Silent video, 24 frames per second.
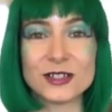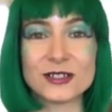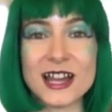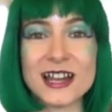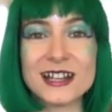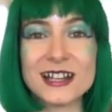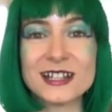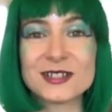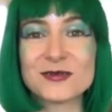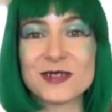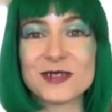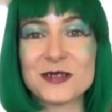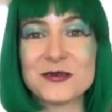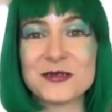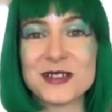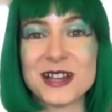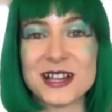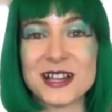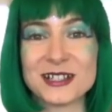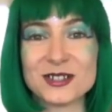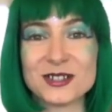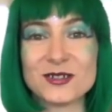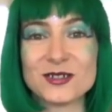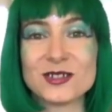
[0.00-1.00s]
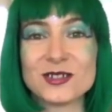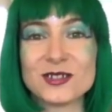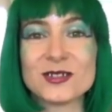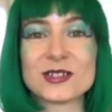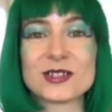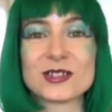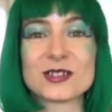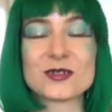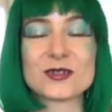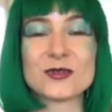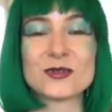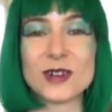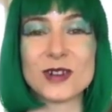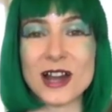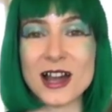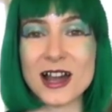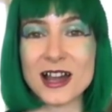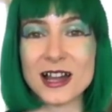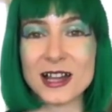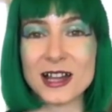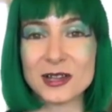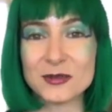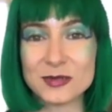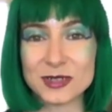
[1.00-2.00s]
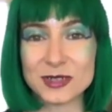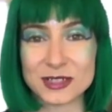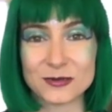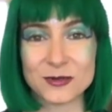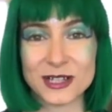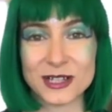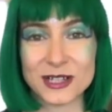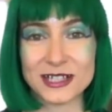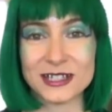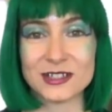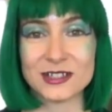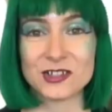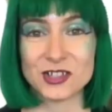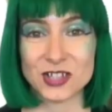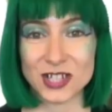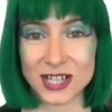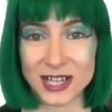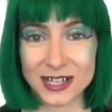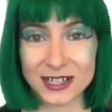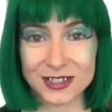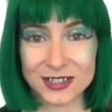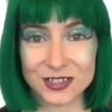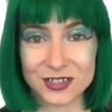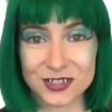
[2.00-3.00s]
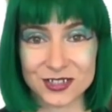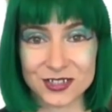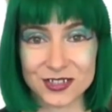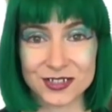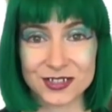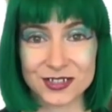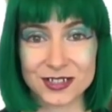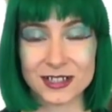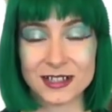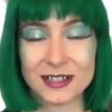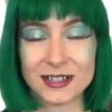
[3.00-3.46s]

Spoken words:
That is why we asked you to describe it when it changed.